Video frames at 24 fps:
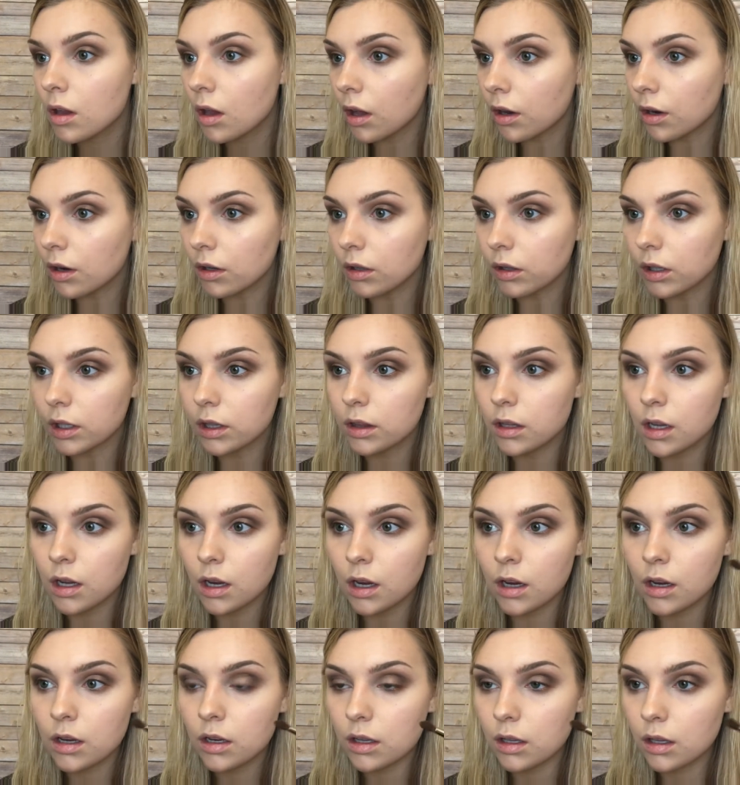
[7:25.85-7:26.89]
On our lid
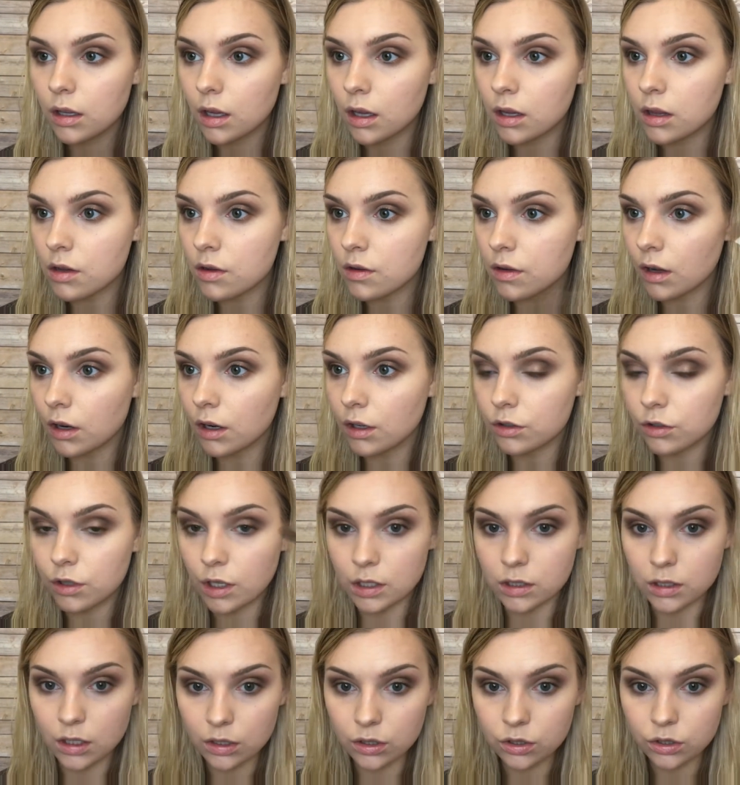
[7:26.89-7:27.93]
there, and then we've got our
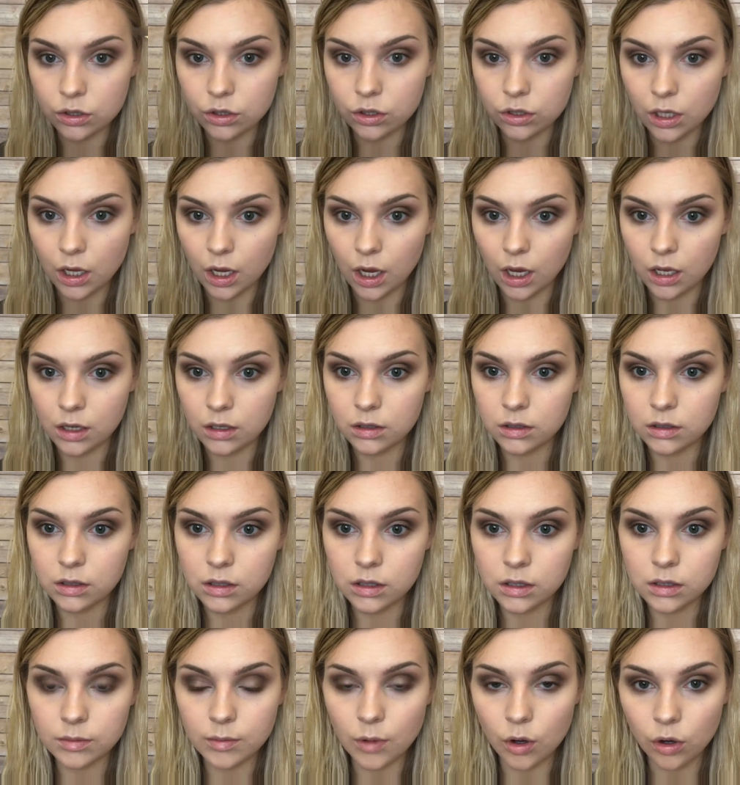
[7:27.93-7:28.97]
transition shade
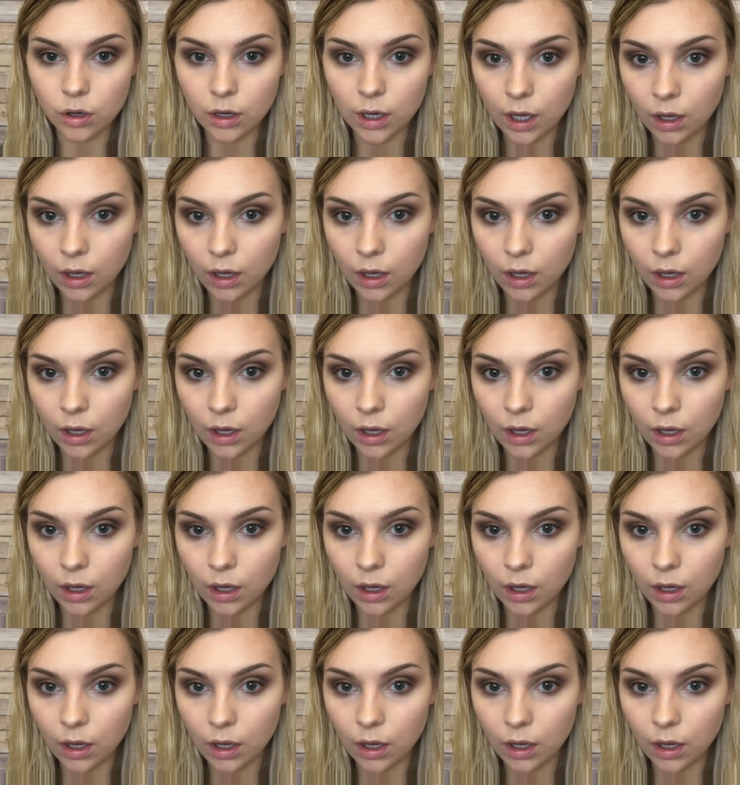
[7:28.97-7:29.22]
smoking